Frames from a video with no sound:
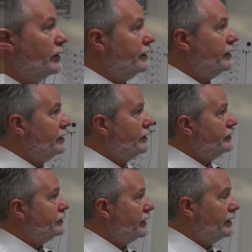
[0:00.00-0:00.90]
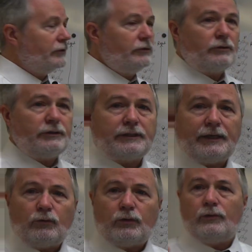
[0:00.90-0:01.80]
is a
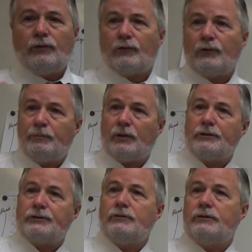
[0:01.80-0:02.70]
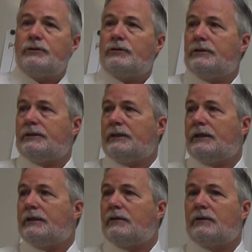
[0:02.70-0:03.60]
nucleotide? What are the 3 parts to a nucleotide?